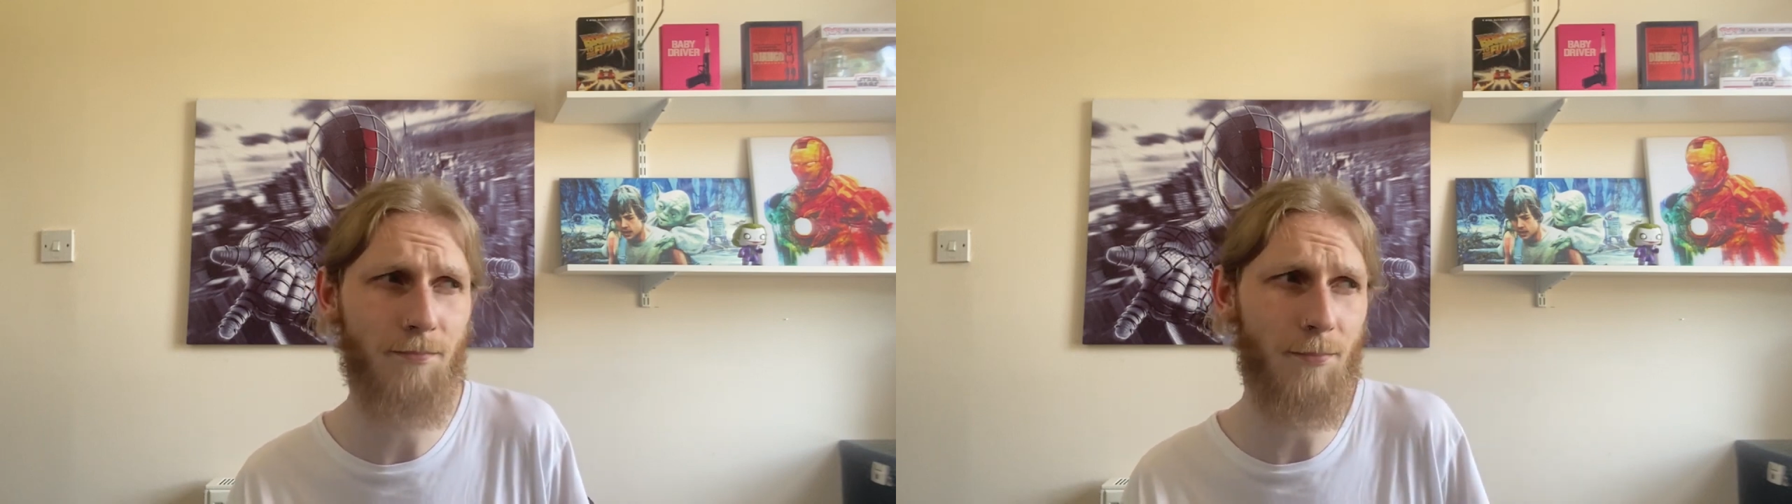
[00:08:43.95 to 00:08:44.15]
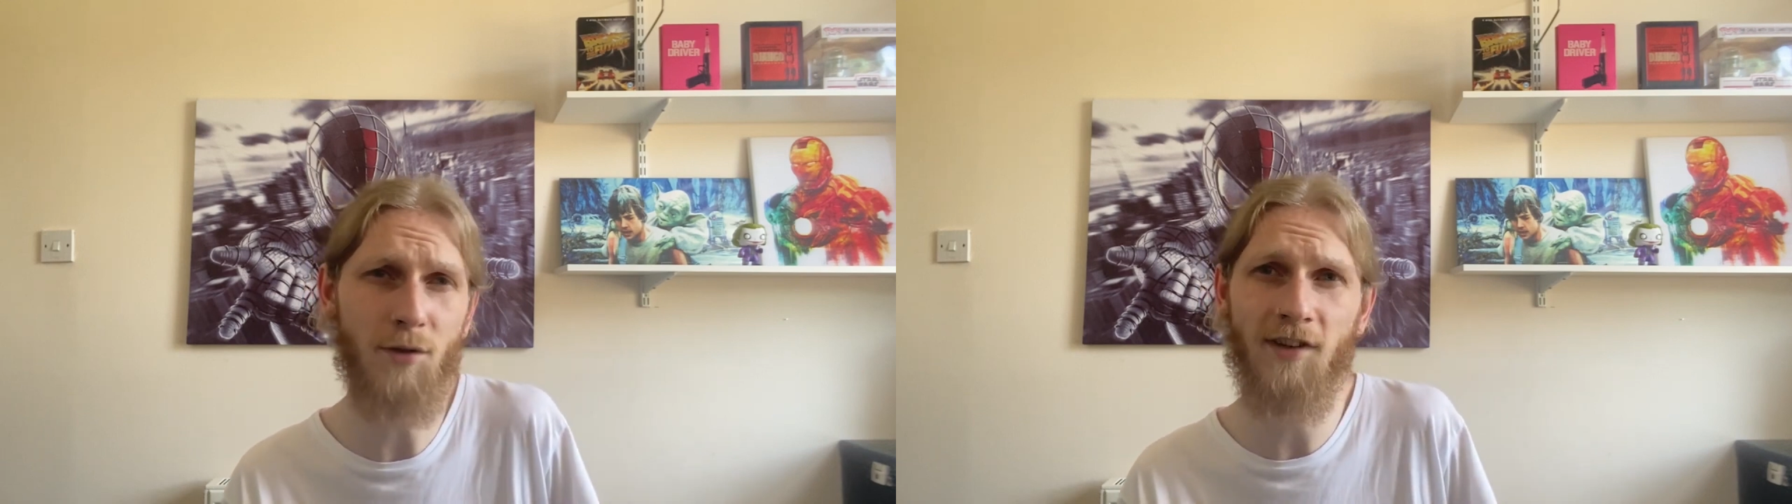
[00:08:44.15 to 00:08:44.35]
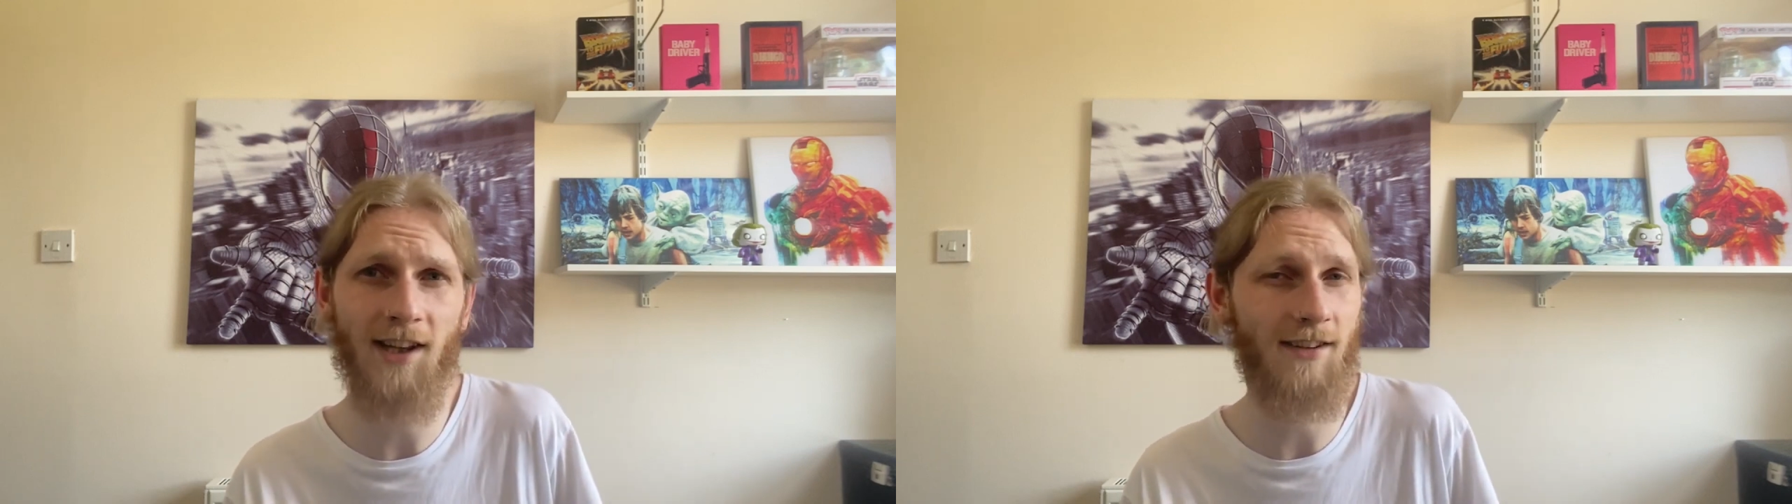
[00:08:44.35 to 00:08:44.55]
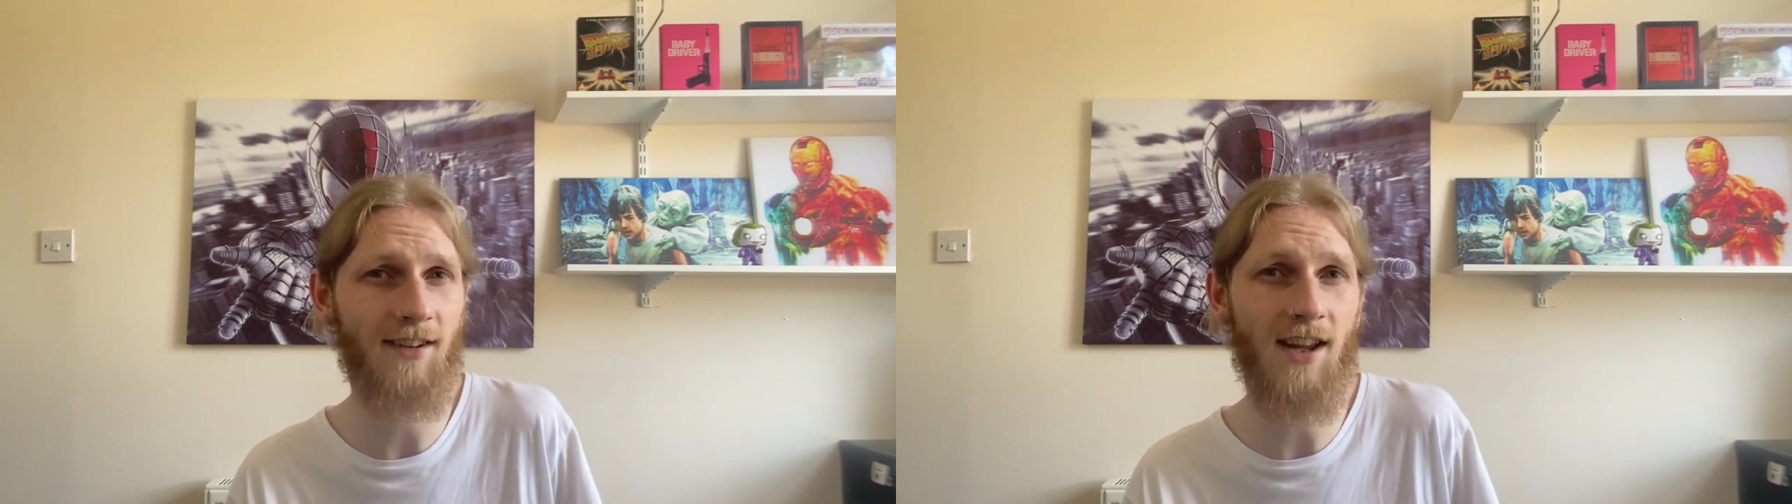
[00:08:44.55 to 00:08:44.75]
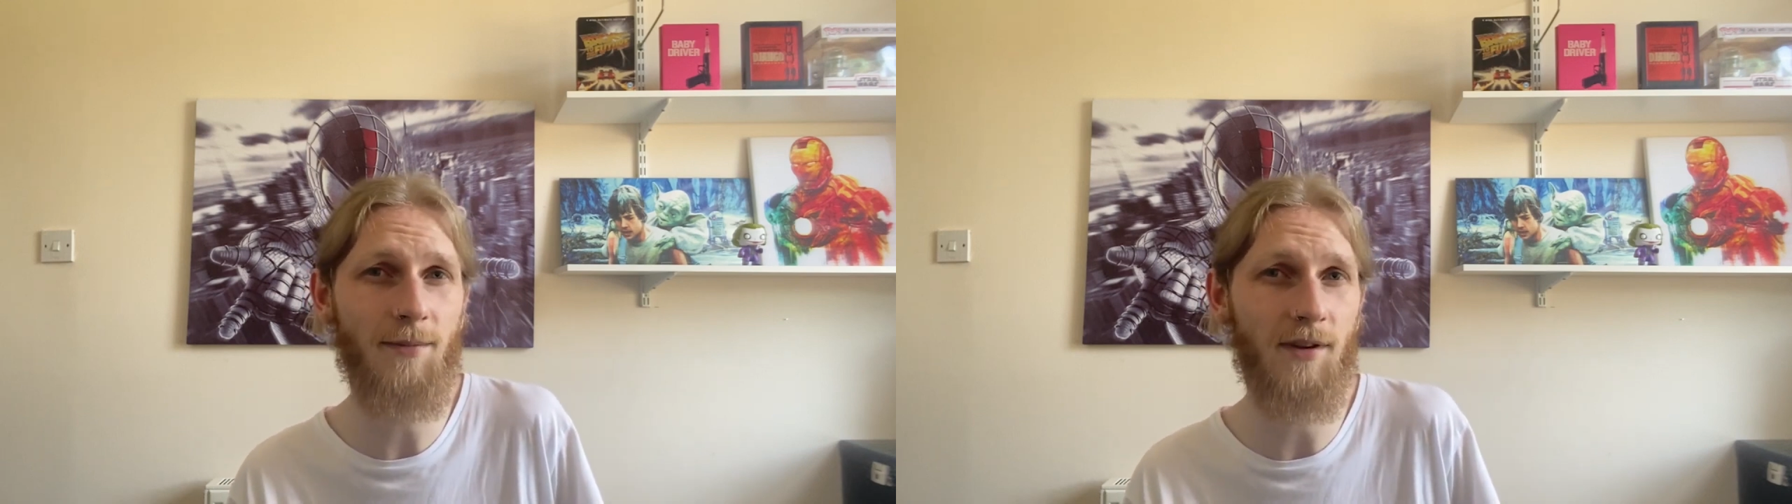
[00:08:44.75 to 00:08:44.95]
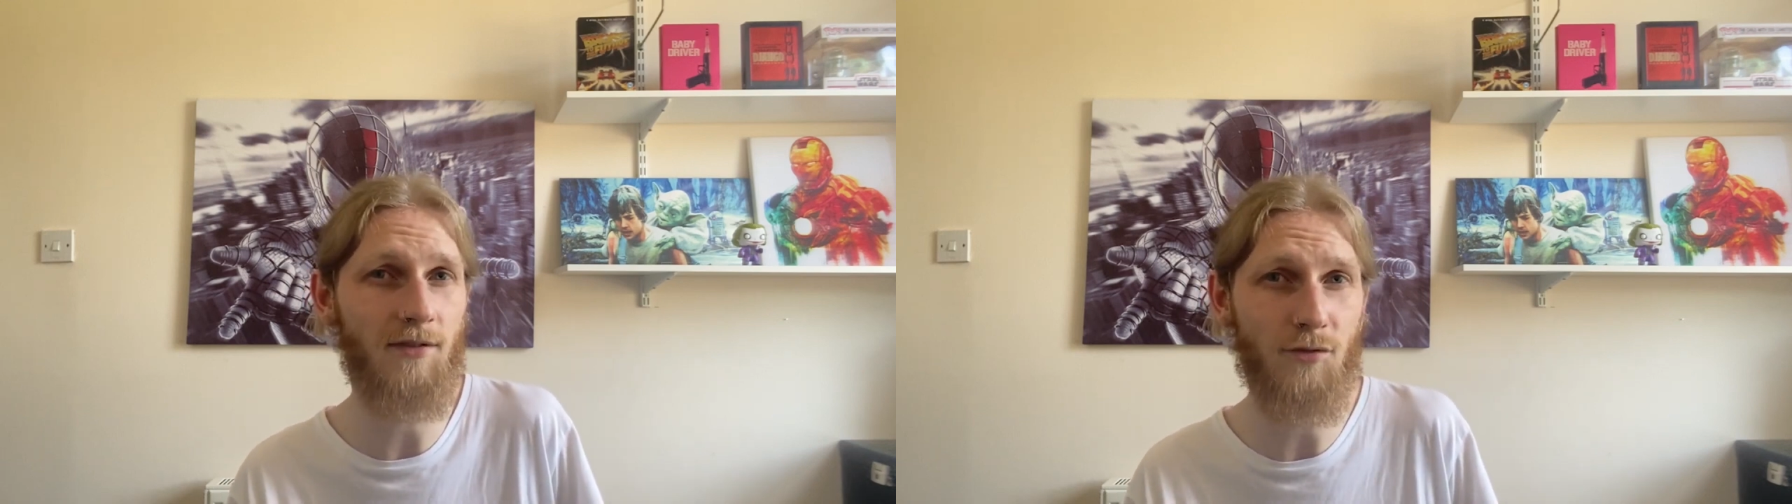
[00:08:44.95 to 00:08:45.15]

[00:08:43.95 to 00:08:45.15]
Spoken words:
movie landscape and it